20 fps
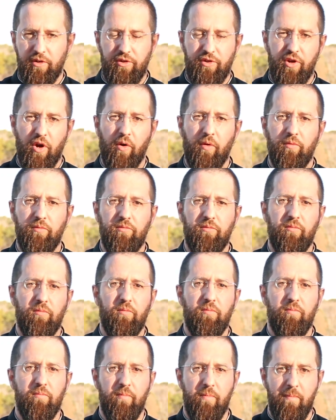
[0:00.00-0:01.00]
Don't
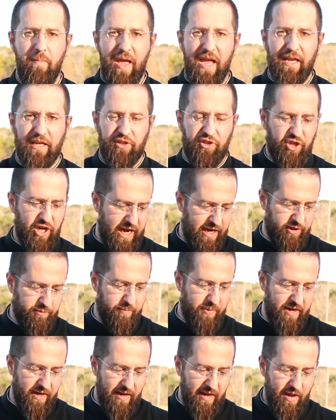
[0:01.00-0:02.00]
make a change.
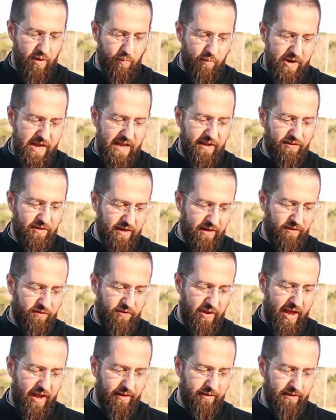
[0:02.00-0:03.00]
But what he is going to
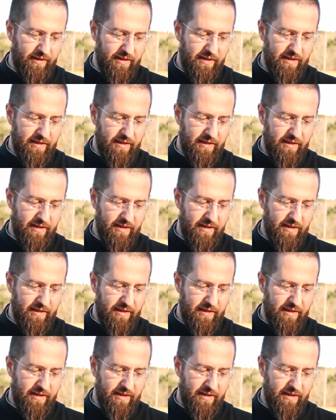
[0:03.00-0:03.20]
say